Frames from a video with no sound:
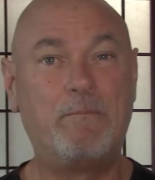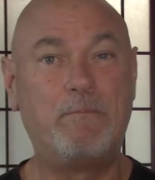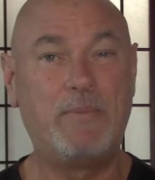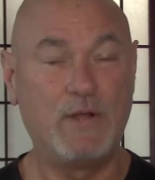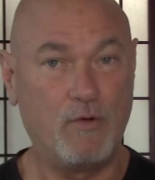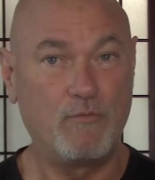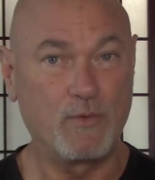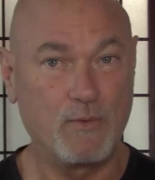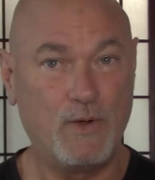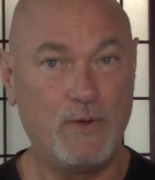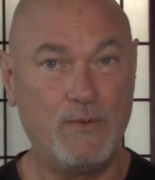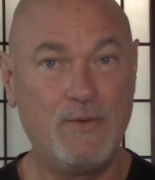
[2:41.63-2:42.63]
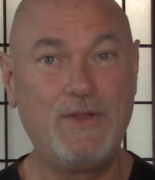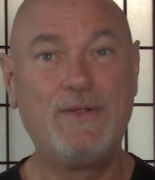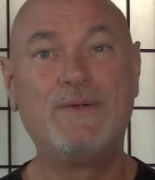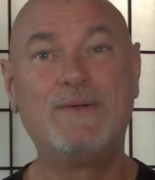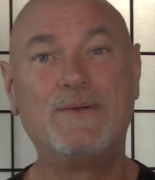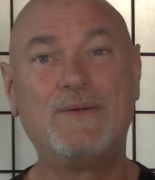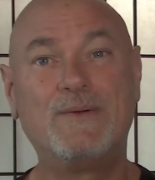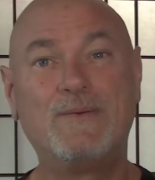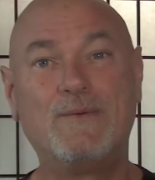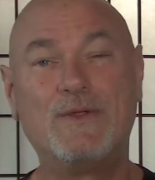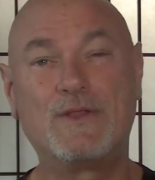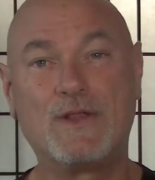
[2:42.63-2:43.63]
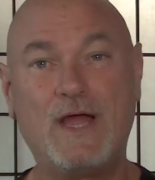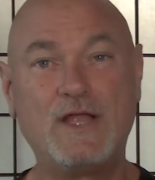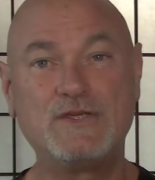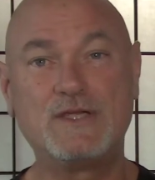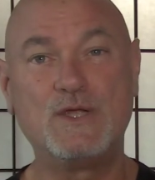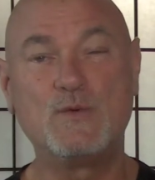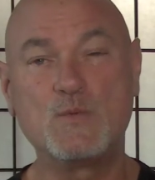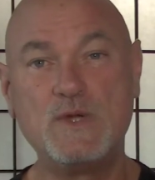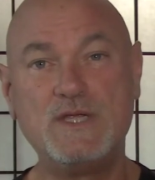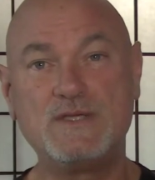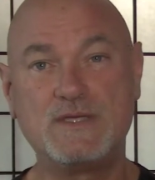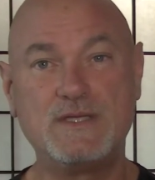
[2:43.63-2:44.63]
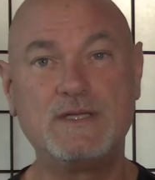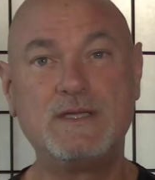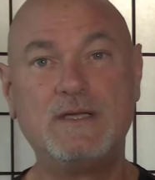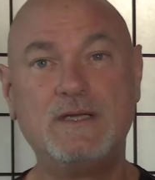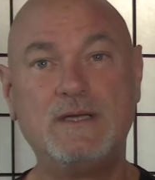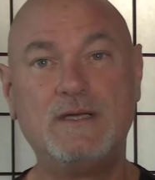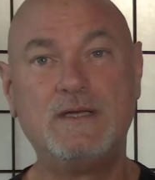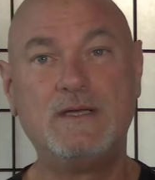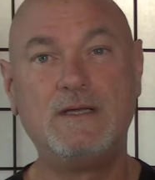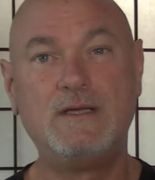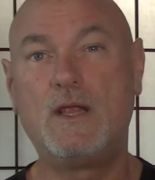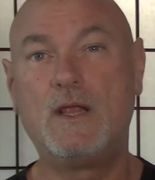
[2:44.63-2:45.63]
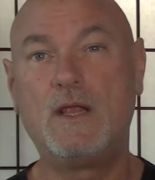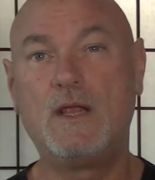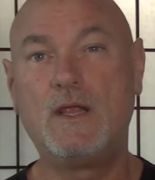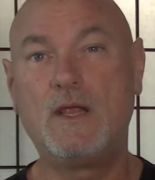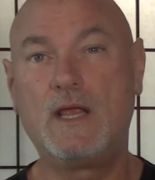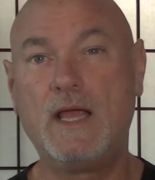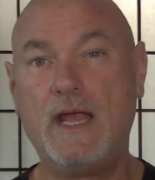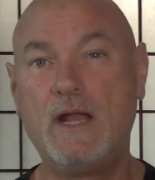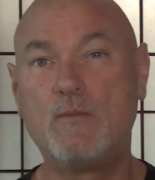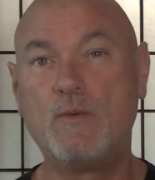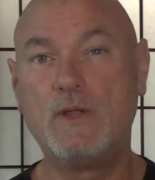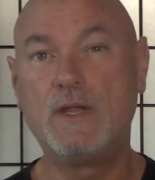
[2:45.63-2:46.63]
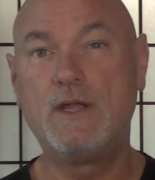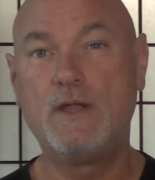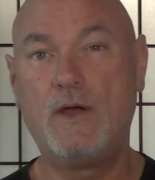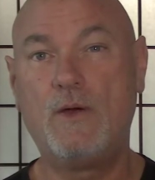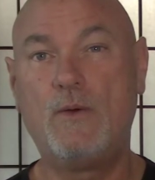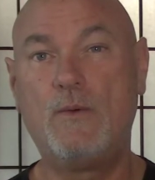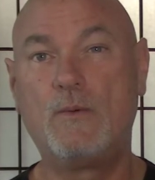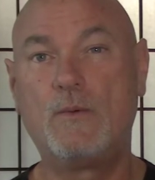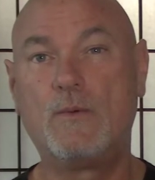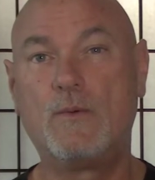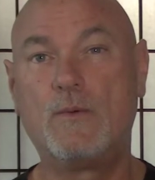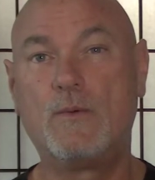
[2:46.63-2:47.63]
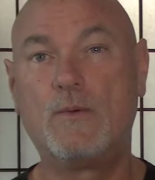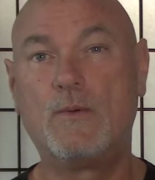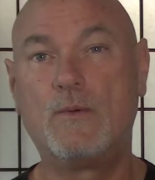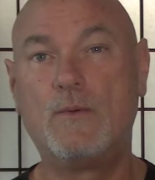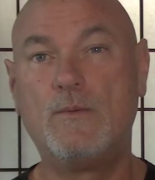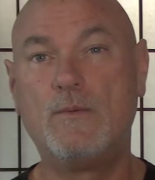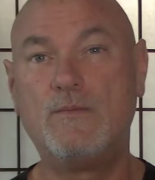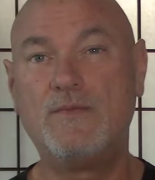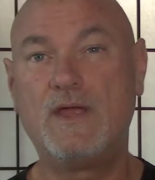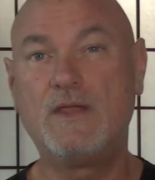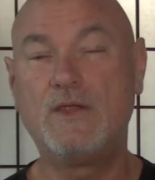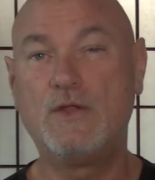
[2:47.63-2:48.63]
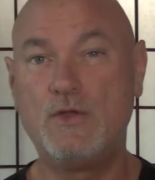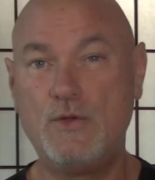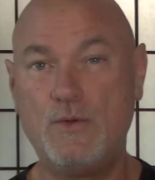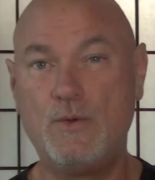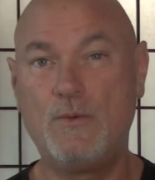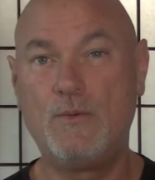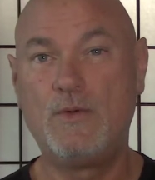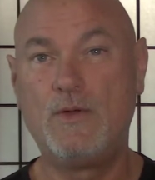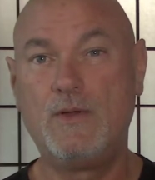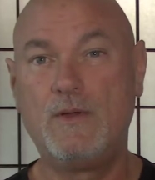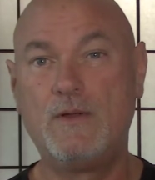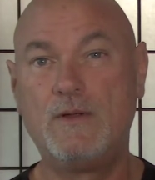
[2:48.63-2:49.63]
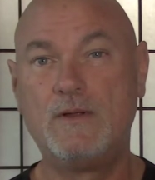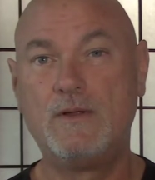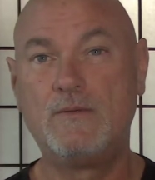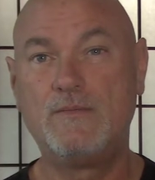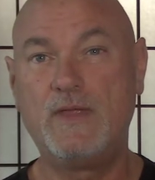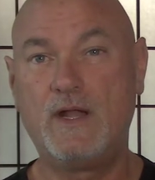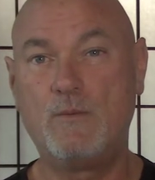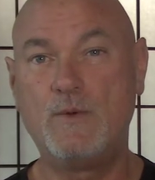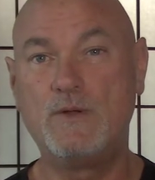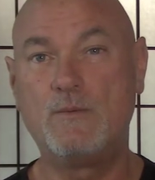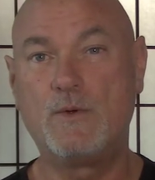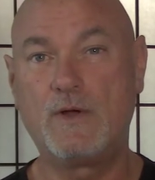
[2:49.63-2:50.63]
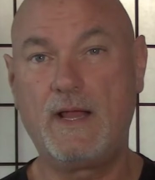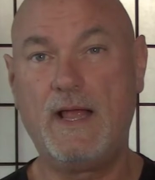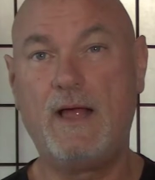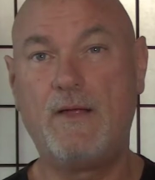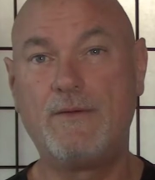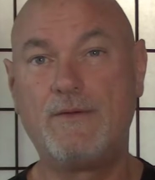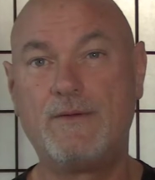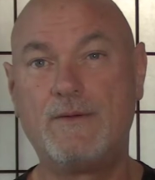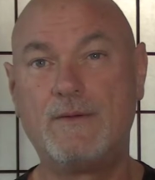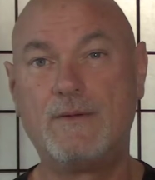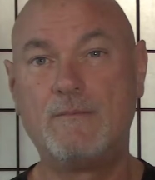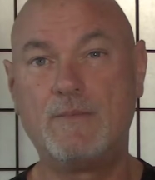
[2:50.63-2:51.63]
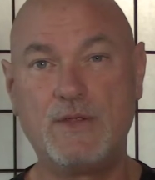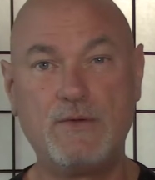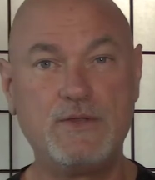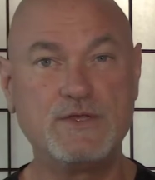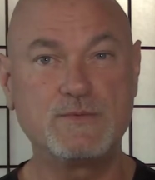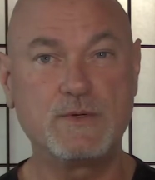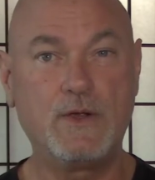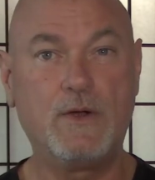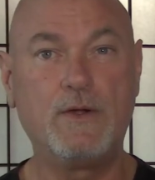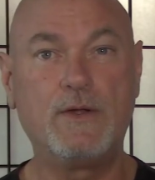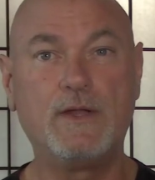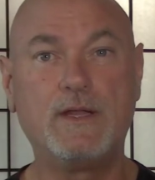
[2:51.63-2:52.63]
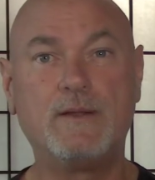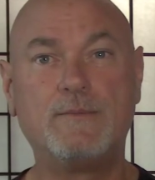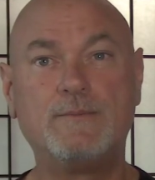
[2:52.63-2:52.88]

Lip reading: but overrode with logic and reason, you kind of really know that you knew that it wouldn't work out, but you disregarded it.